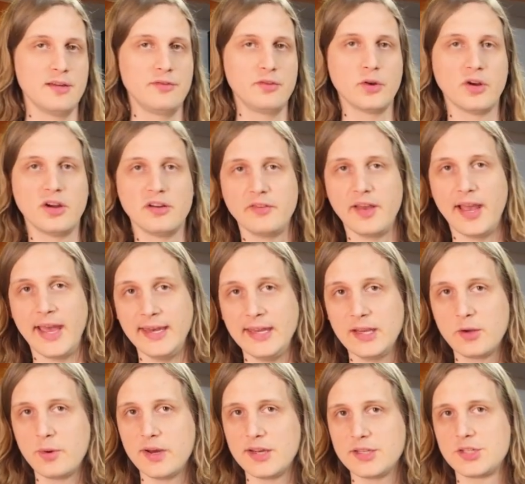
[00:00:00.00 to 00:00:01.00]
if you have
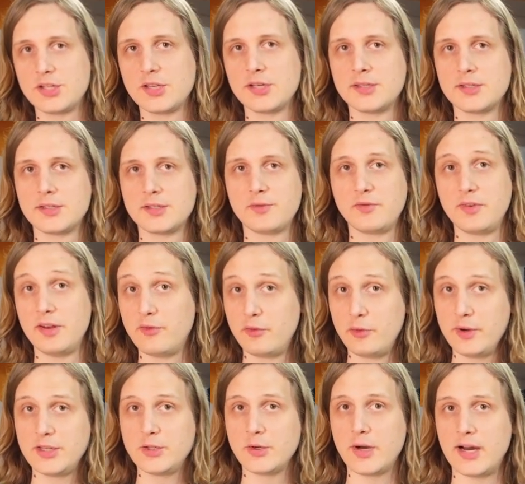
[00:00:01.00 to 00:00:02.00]
any questions, feel
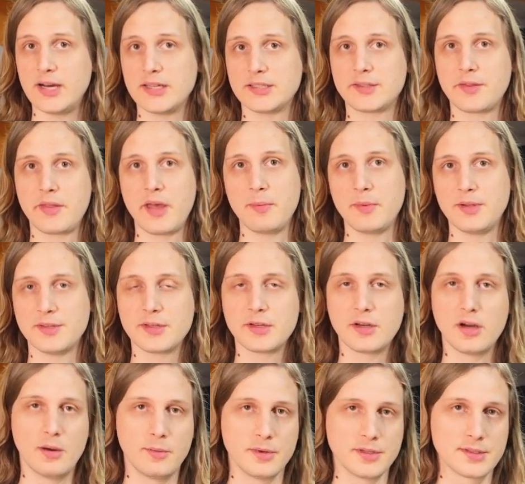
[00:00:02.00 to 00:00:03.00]
free to ask them in the
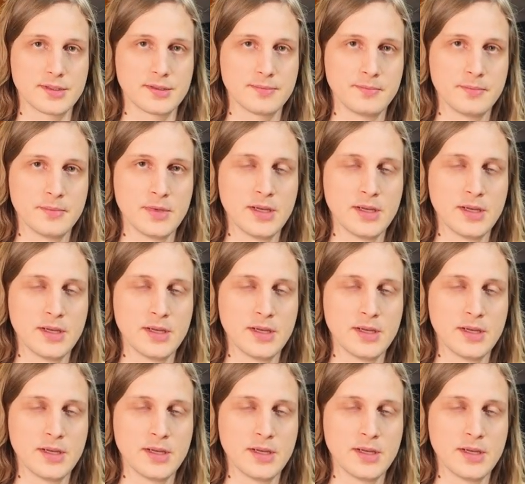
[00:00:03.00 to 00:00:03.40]
comments.